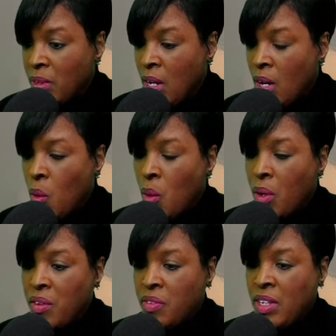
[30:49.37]

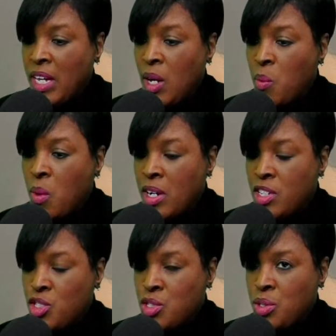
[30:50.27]
or they wanted
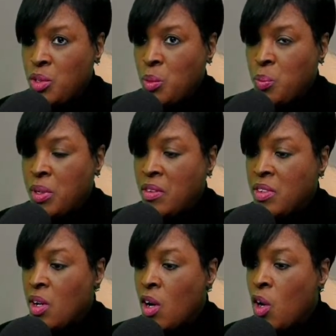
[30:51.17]
to put
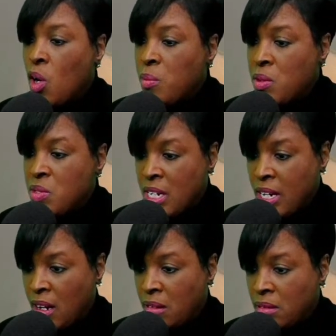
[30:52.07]
their own music
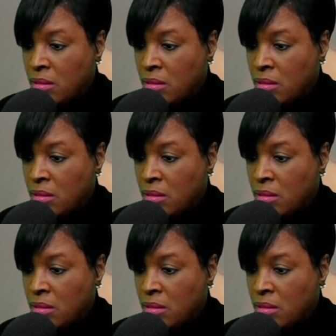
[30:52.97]
out.